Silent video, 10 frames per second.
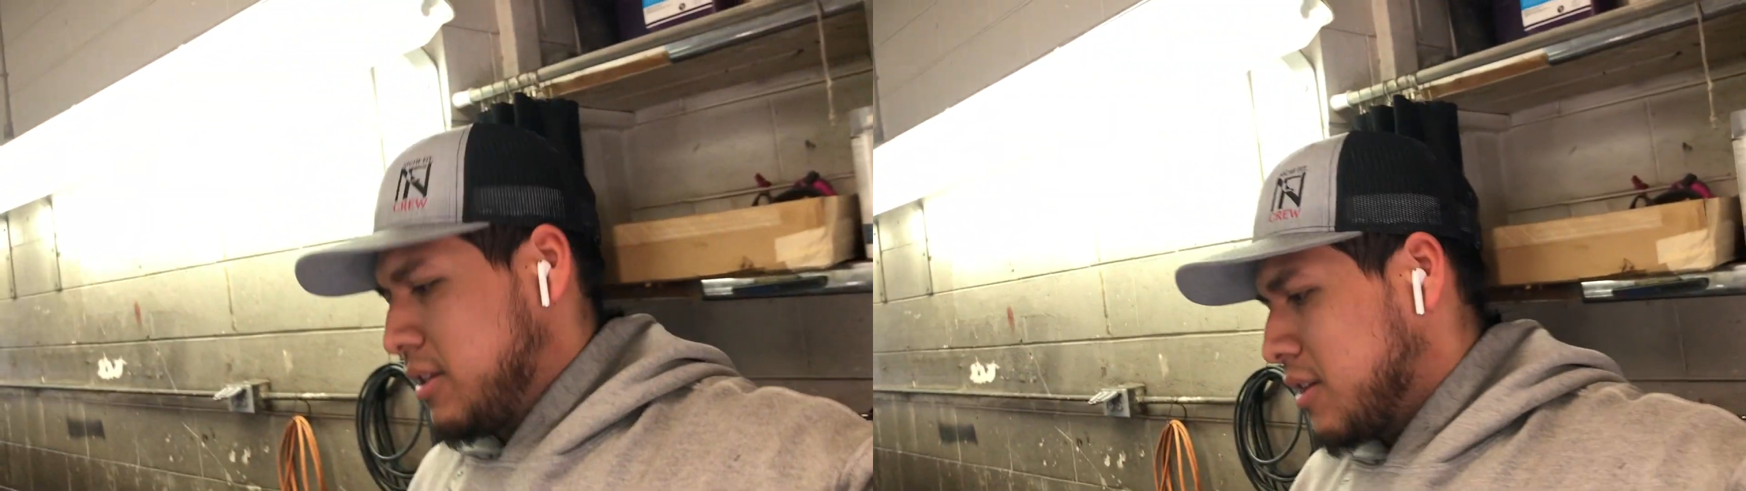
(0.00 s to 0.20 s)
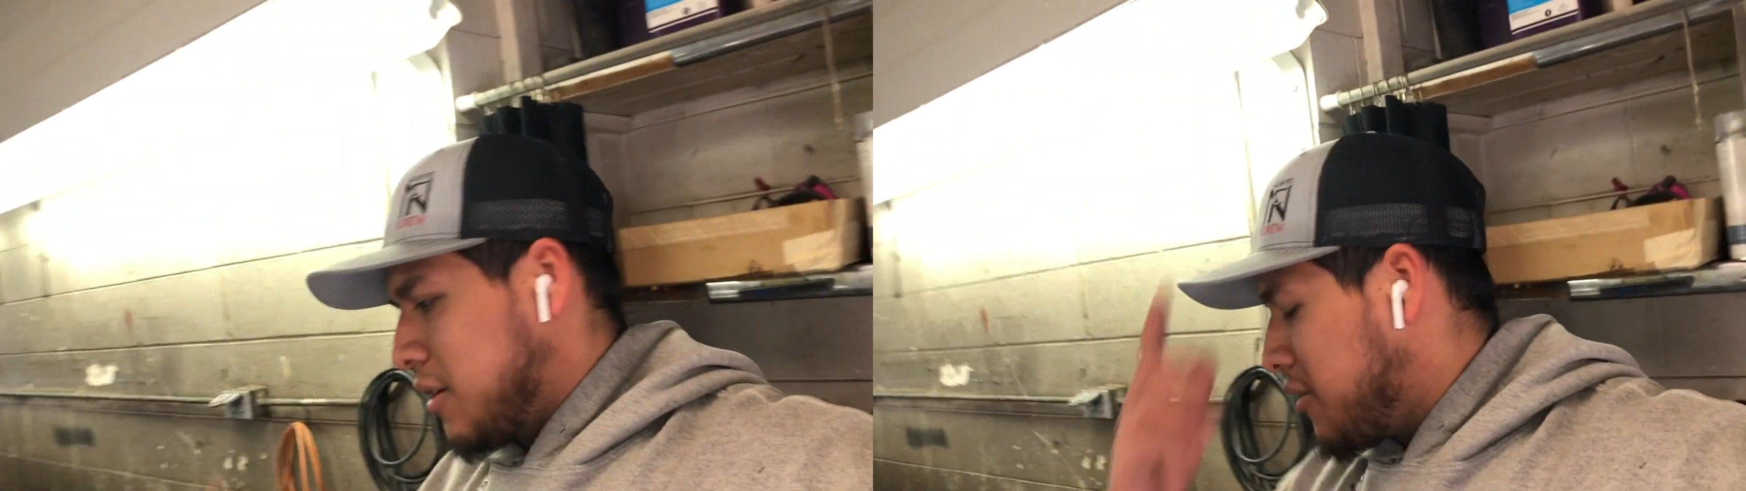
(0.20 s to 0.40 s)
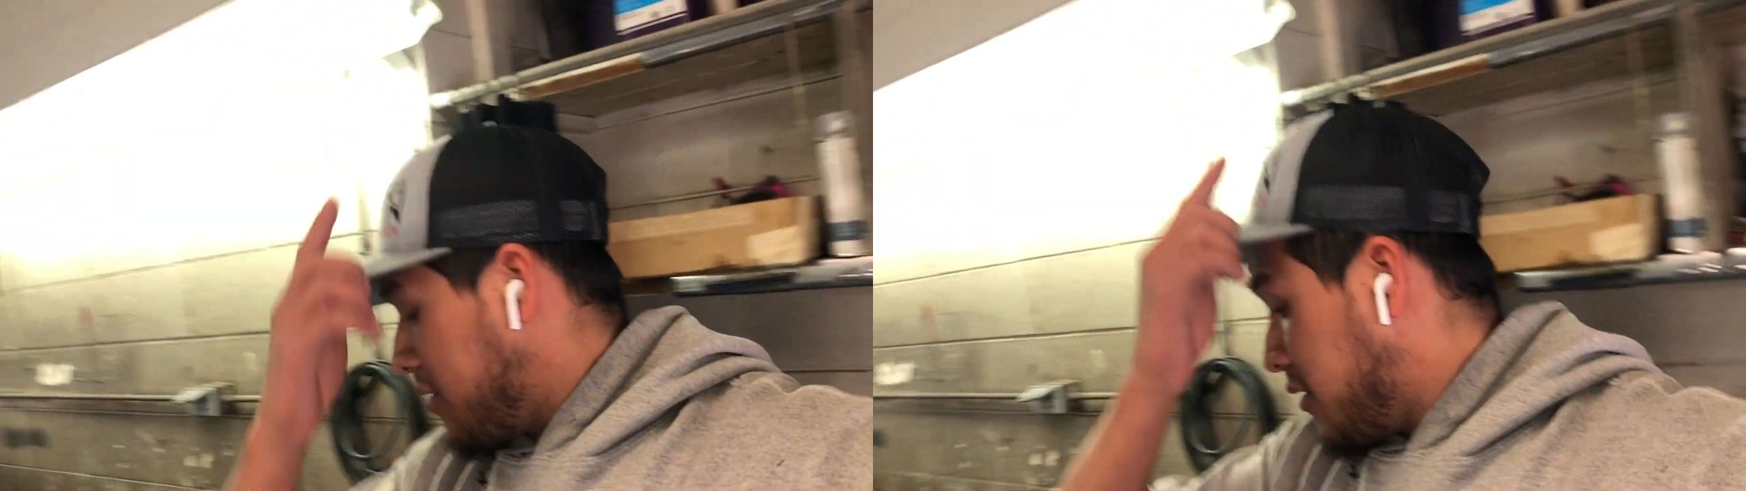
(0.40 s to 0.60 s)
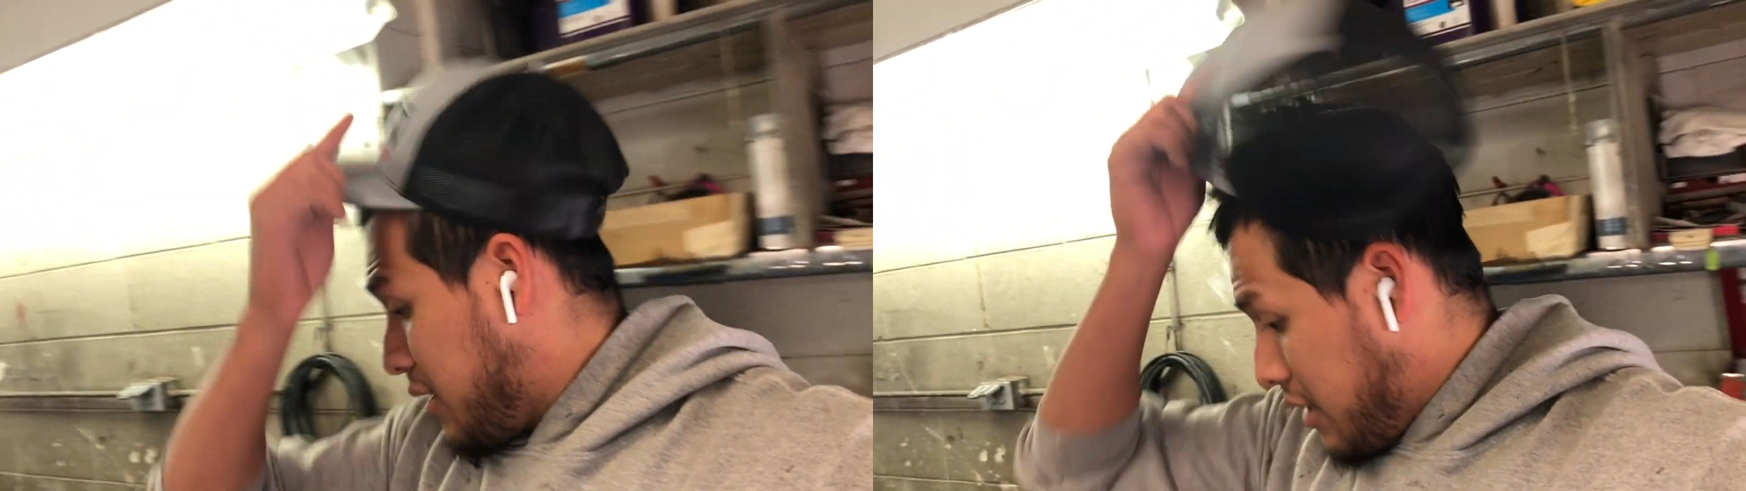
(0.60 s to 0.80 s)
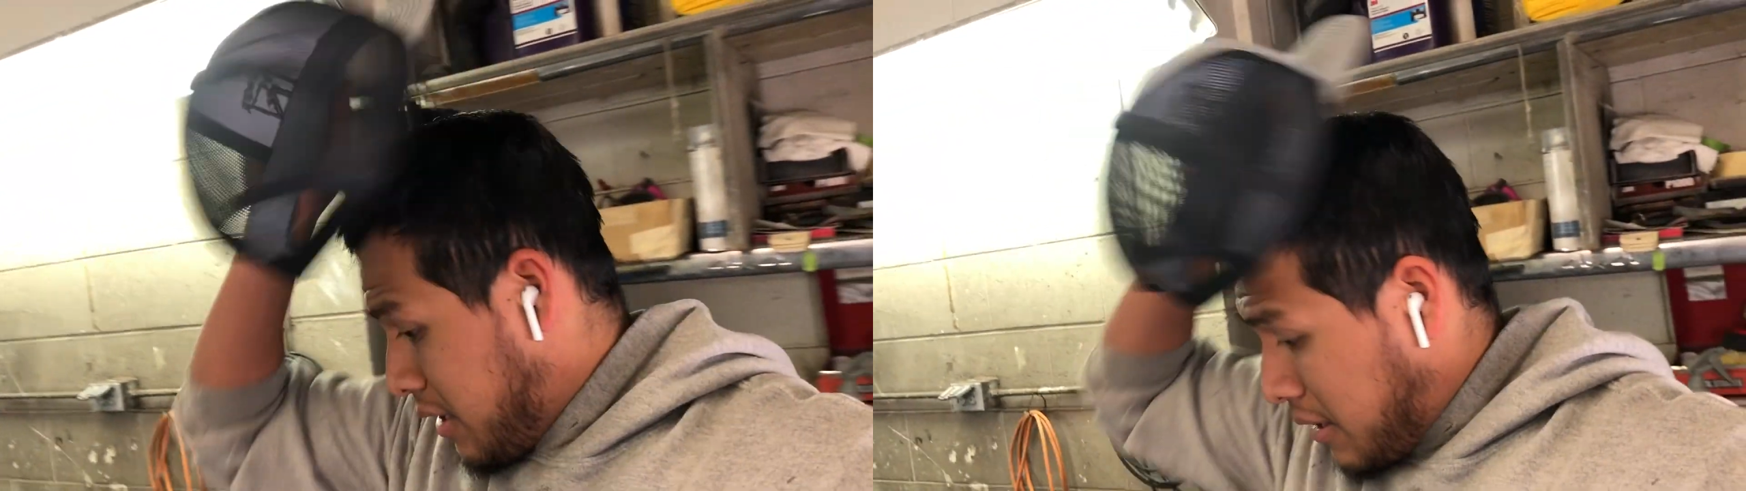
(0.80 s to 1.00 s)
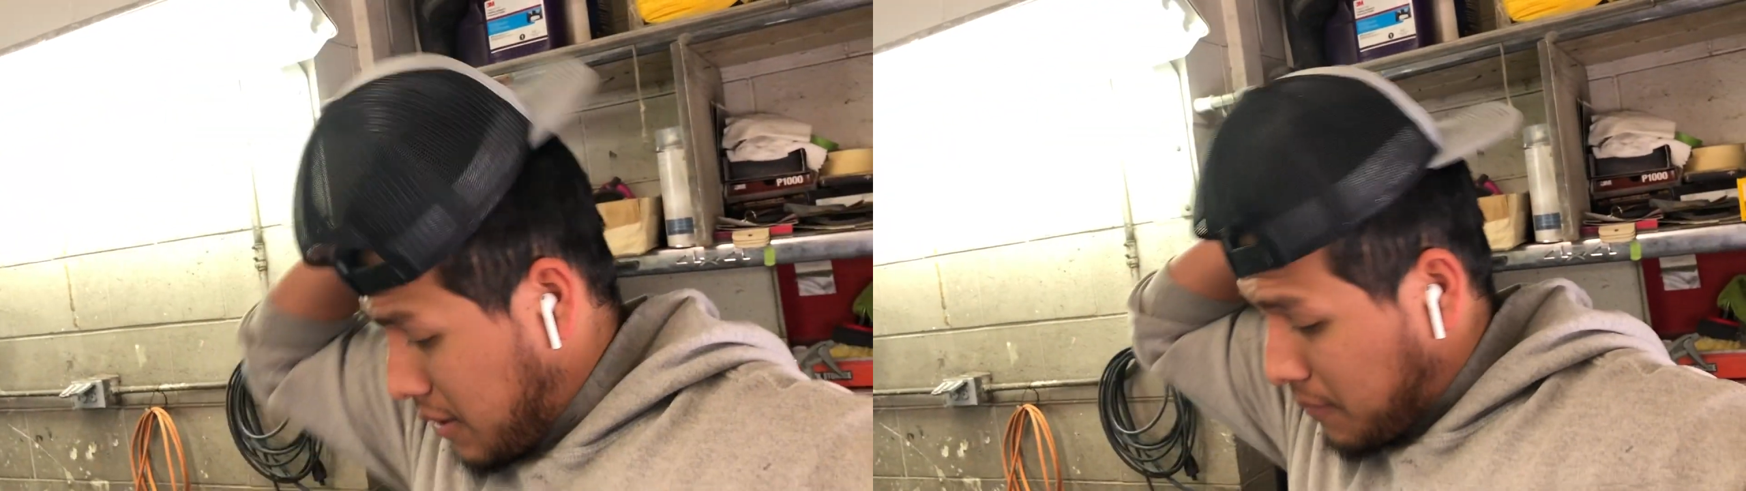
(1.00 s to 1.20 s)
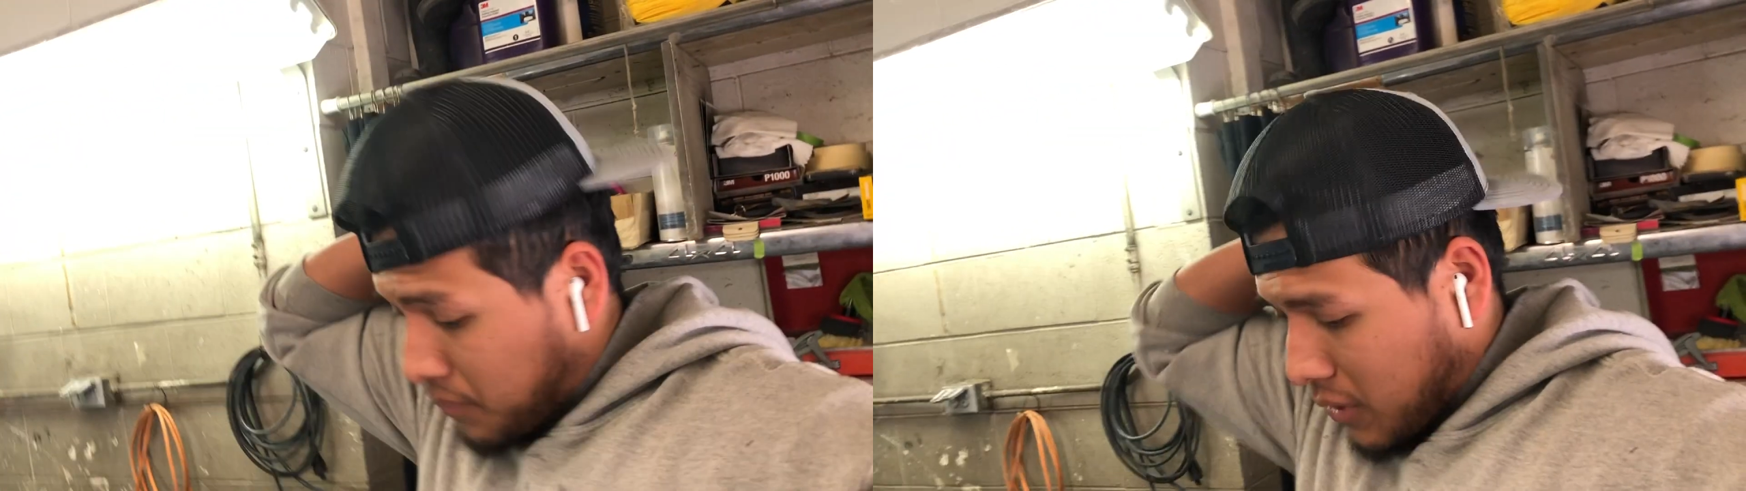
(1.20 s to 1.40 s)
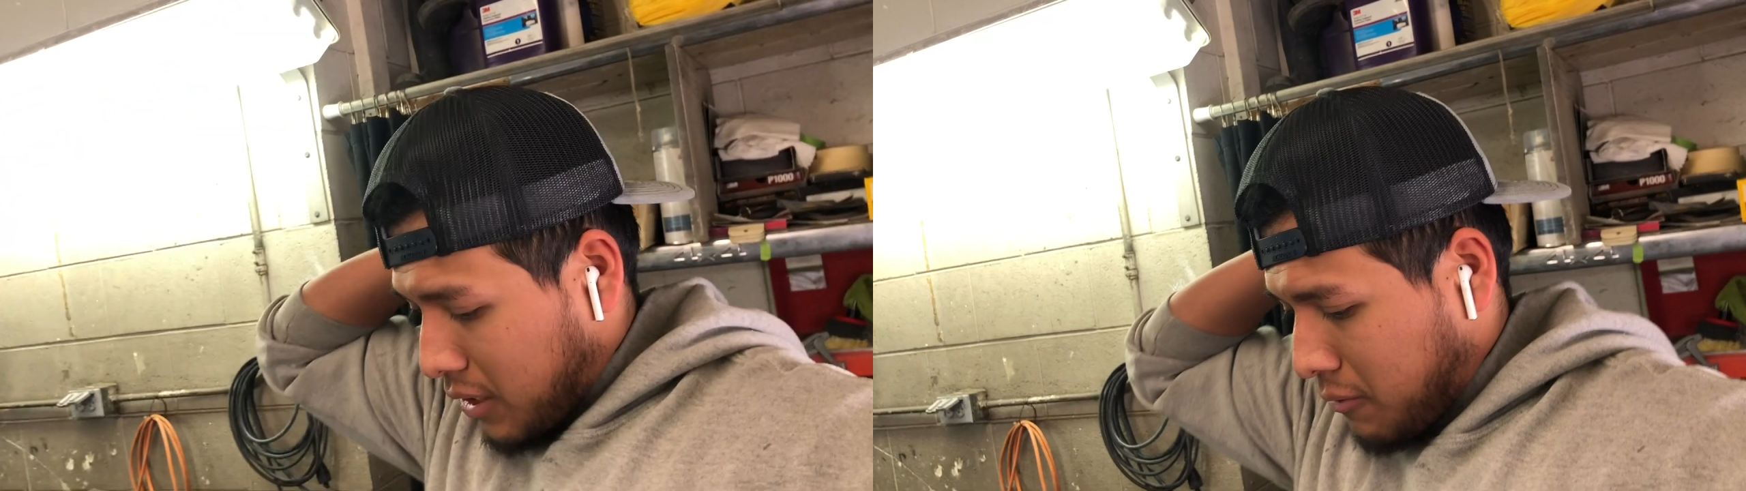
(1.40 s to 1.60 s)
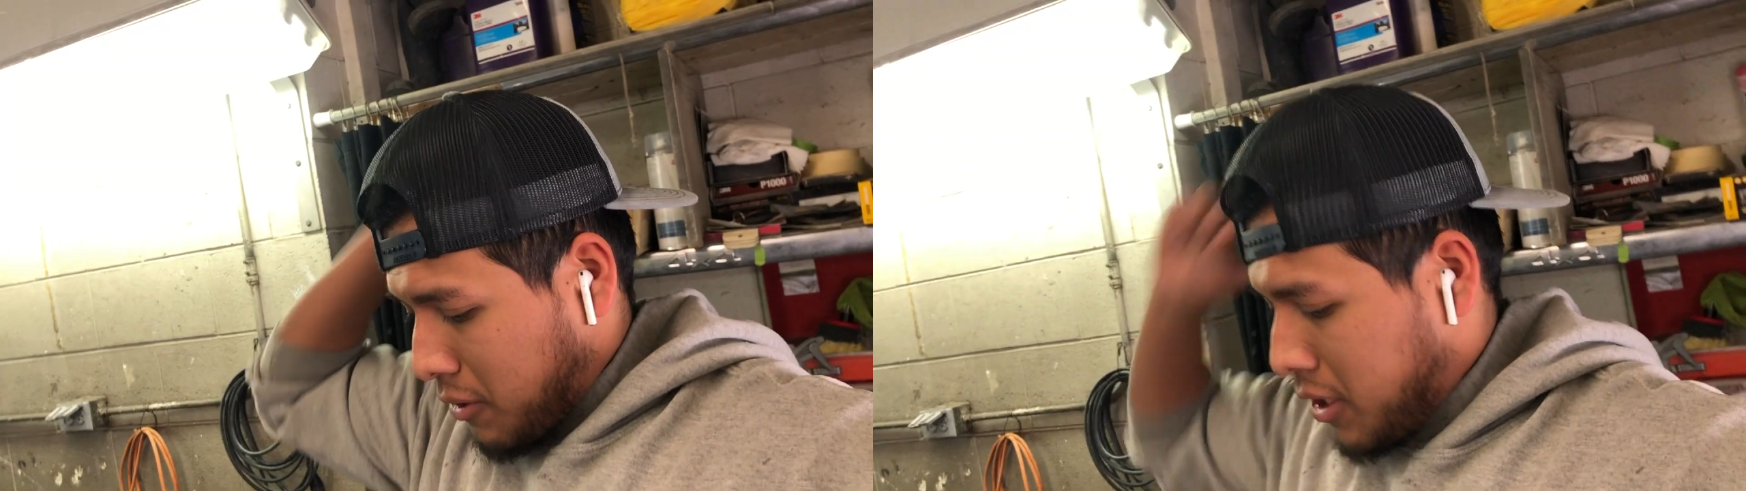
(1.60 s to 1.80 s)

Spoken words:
So we're